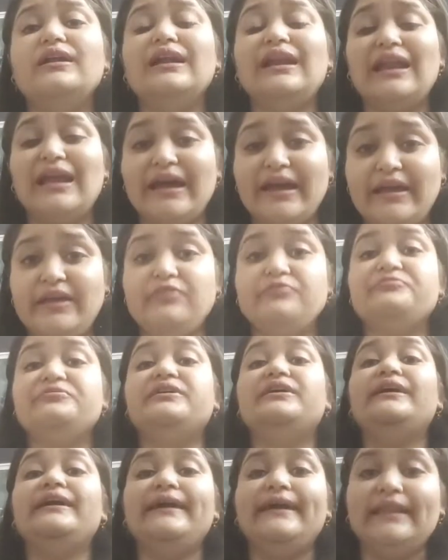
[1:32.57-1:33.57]
life,
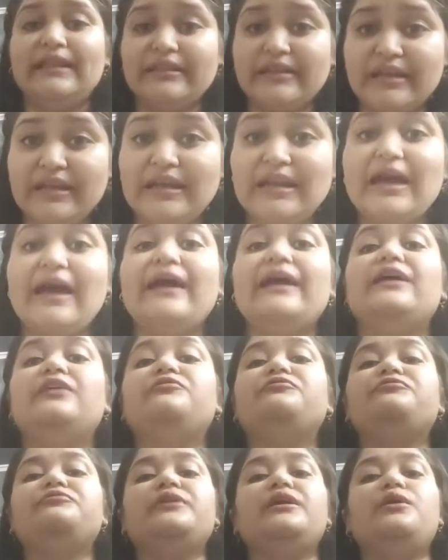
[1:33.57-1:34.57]
a healthy
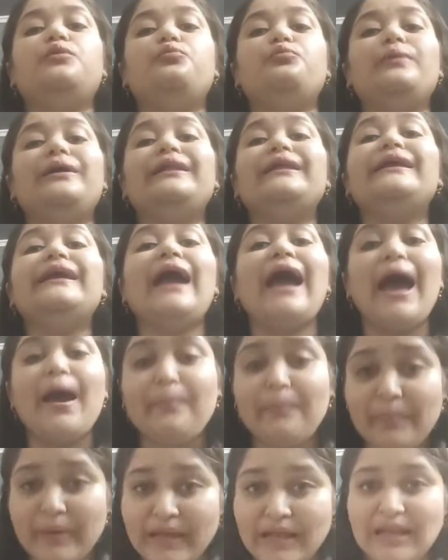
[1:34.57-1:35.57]
life, a very
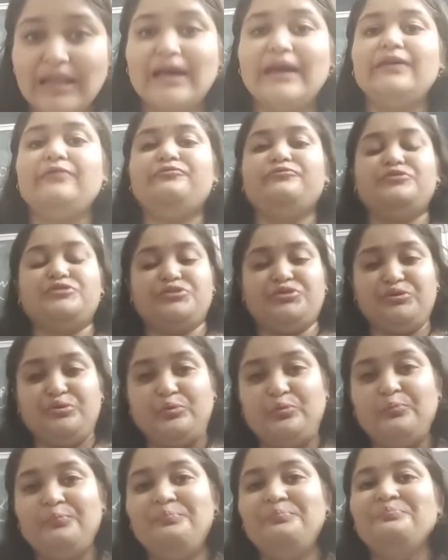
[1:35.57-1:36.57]
happy life to you.
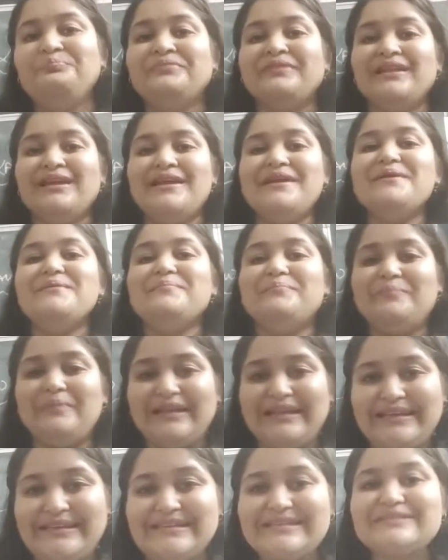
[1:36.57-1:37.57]

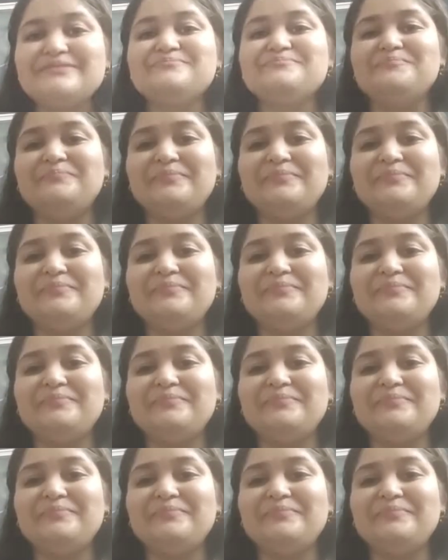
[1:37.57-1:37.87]
Please